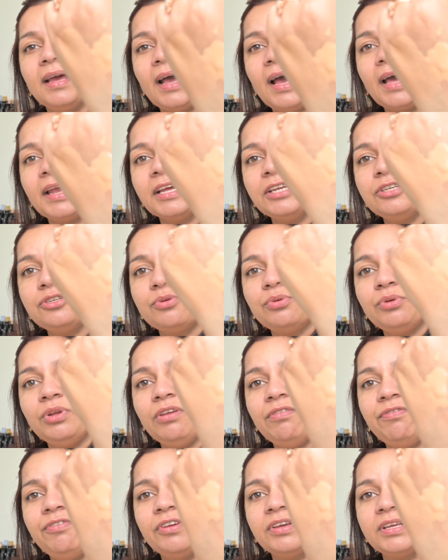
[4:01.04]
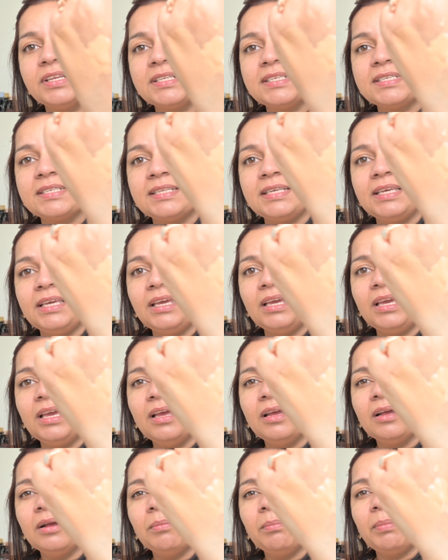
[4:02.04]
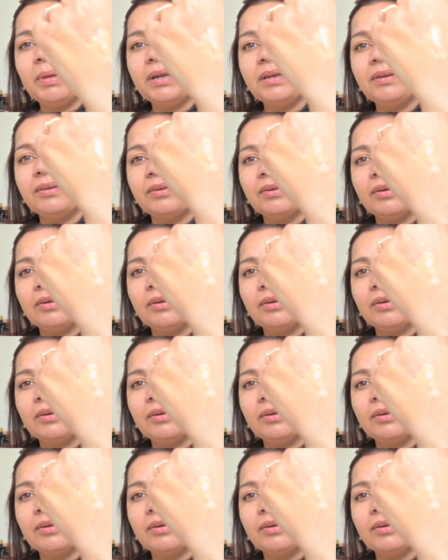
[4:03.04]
And I don't know if you can see, but